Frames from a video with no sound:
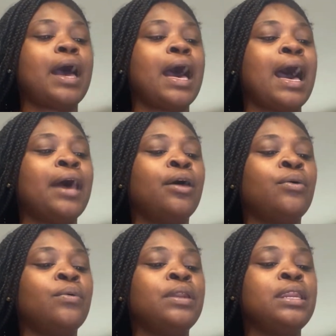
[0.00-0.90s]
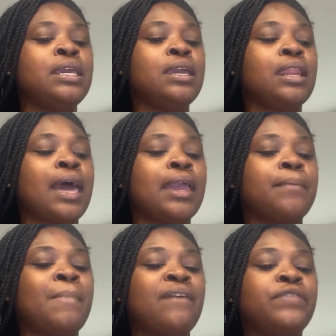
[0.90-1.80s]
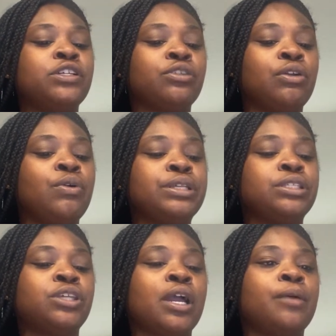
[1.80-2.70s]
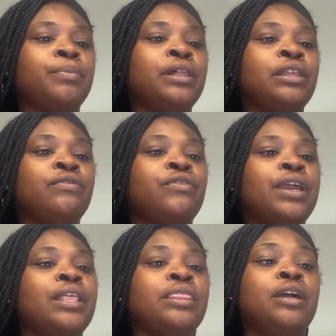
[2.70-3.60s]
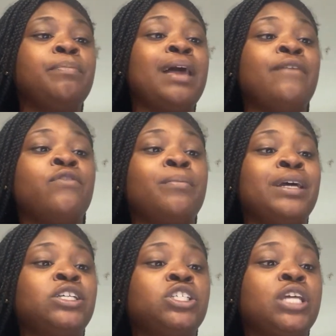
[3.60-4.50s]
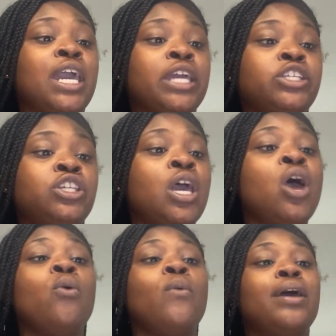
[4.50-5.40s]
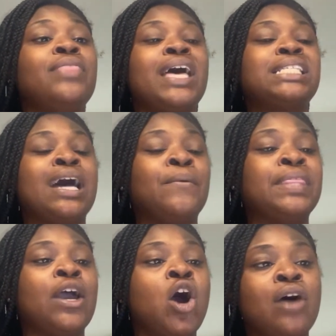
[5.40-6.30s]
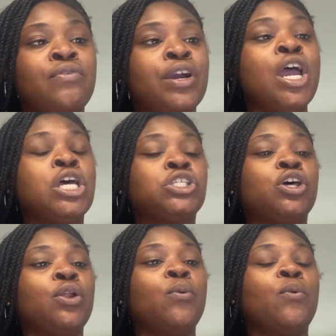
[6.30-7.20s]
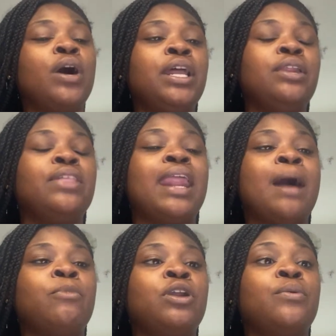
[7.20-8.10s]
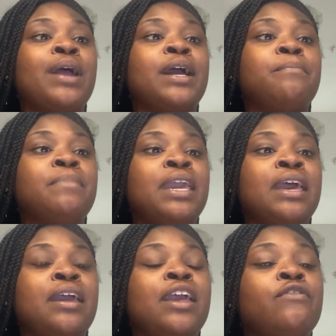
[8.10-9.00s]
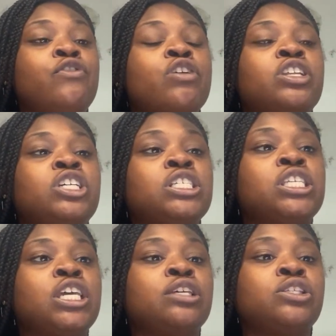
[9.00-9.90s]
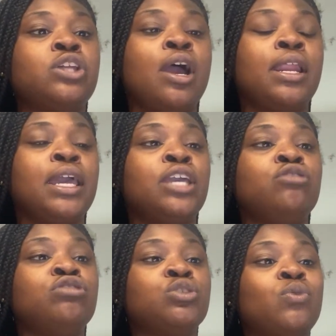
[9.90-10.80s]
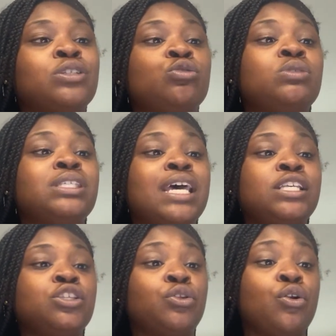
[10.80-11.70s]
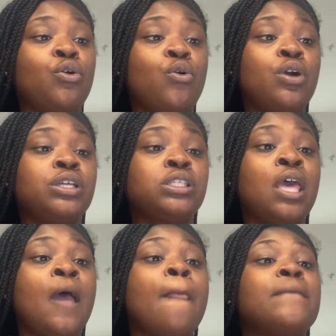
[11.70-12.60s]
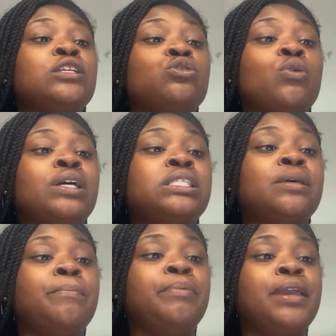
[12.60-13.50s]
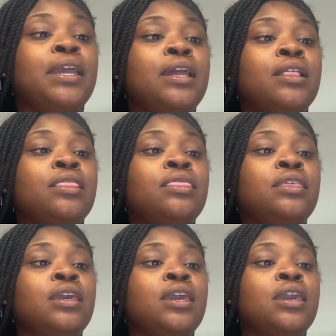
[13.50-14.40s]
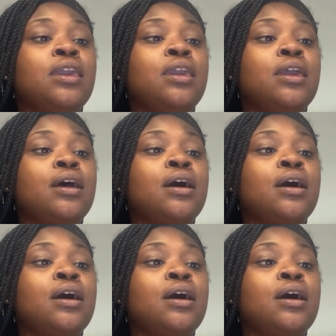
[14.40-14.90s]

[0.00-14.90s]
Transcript: I don't don't need, like, my first 3 courses are completely free. Their platform has changed where that's not what they offer. So the one that I'm going to recommend if you're just getting started and you just want to test your course is going to be the,